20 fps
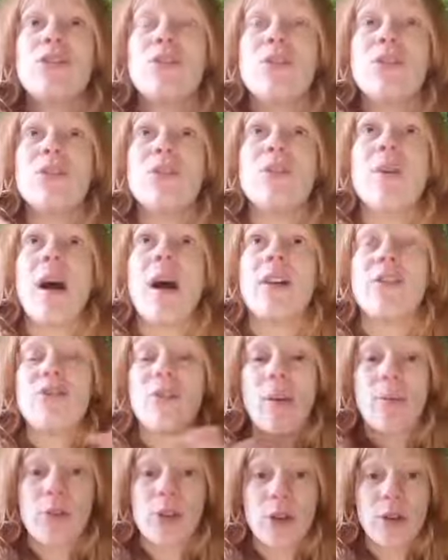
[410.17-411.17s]
choose to do
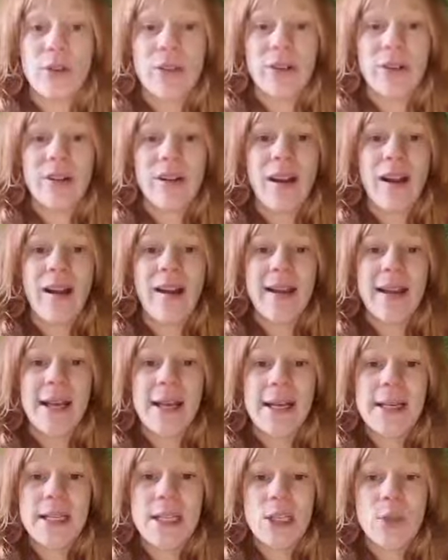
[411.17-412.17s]
a drop shoulder
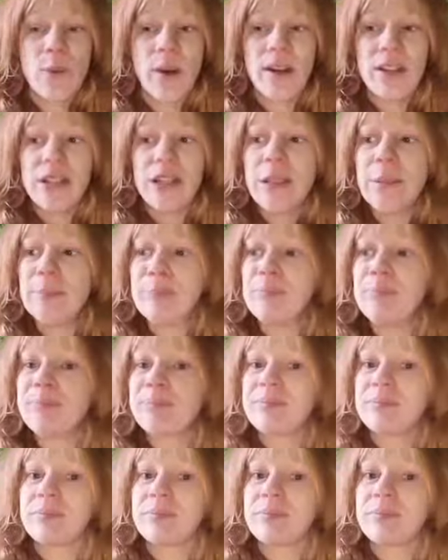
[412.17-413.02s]
sweater